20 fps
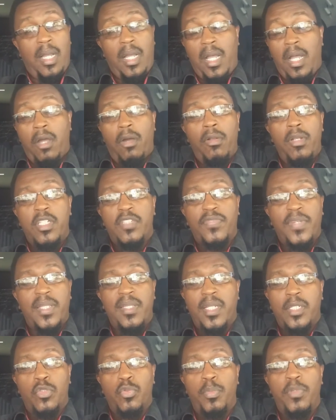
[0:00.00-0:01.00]
I always find
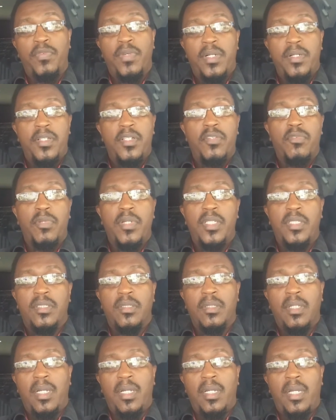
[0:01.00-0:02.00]
that to be very strange.
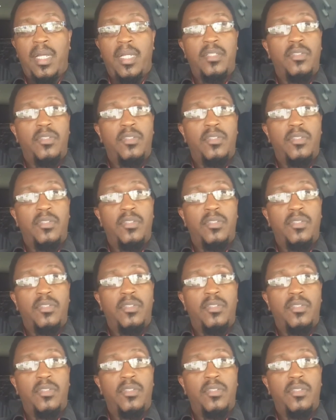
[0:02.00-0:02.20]
I